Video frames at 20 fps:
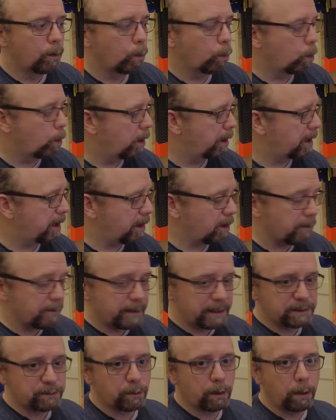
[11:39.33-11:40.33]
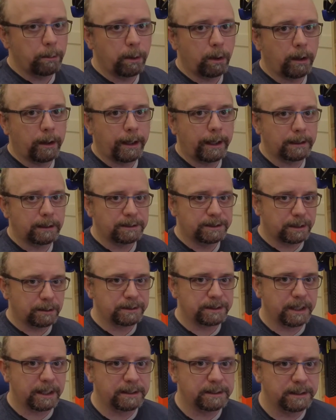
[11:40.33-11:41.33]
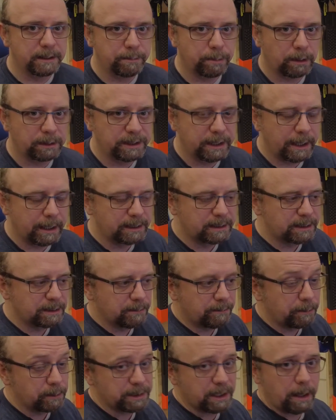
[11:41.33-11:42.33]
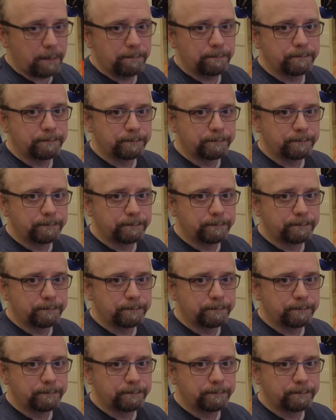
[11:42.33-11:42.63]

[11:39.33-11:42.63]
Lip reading: working on this robot and associated projects full-time.